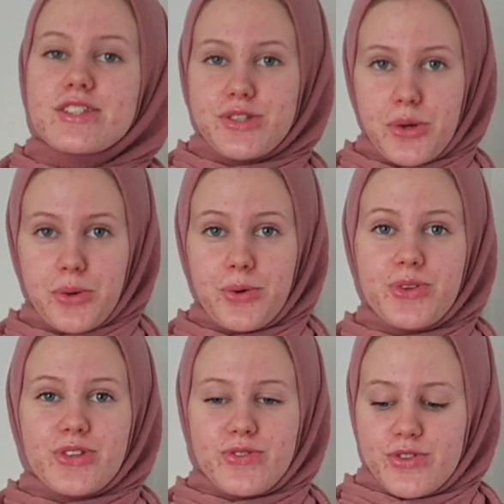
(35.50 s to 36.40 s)

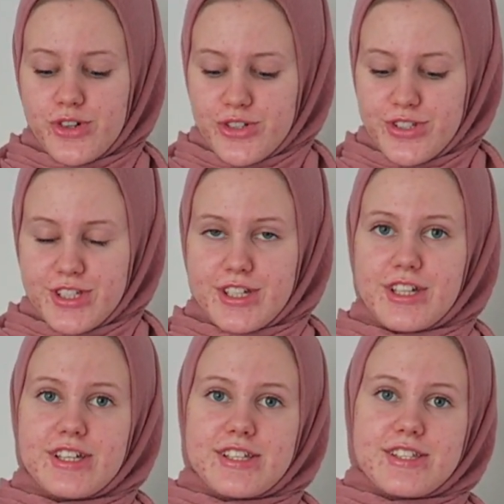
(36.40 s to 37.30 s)
So the first
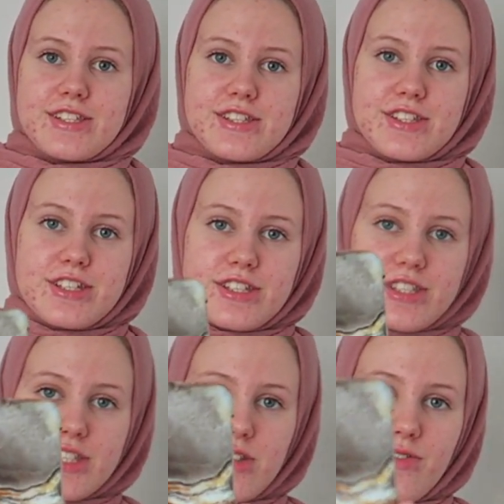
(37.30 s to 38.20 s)
thing is
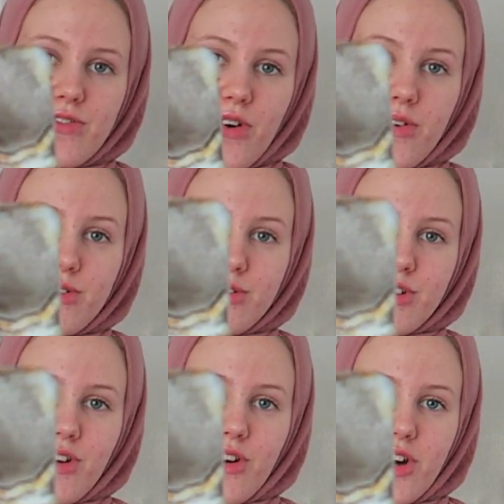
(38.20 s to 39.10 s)
this
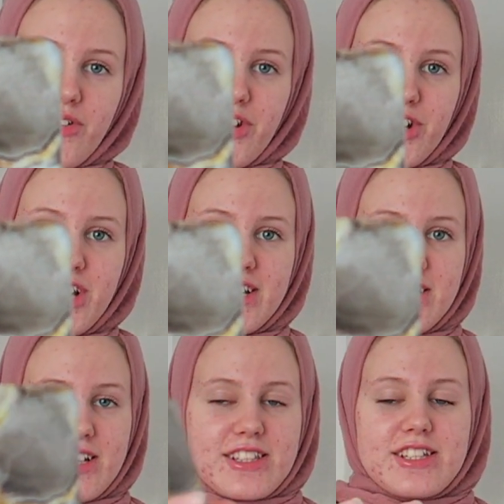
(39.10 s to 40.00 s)
phone cover,
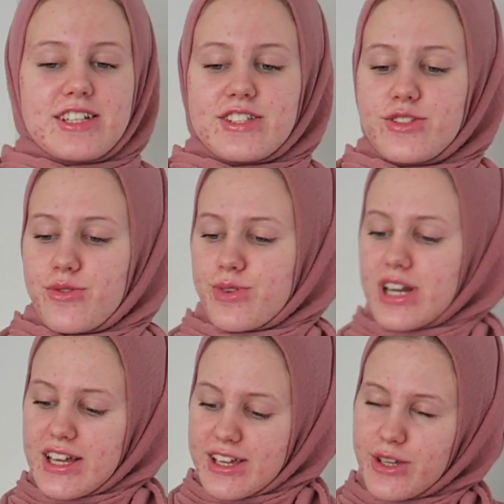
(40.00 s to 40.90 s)
and I think it's
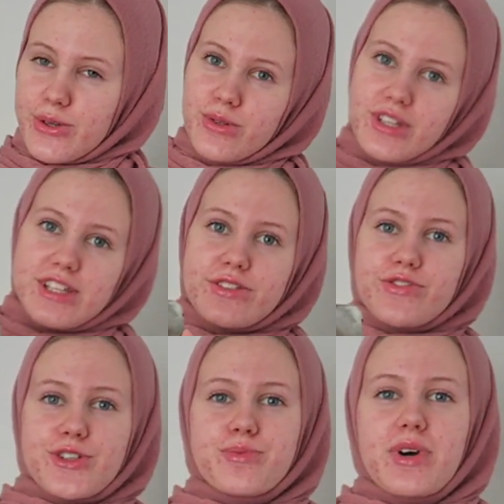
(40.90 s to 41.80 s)
really cute. It's
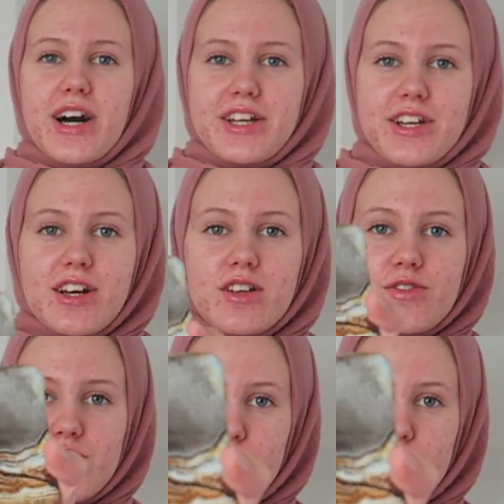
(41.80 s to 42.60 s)
from Ideal of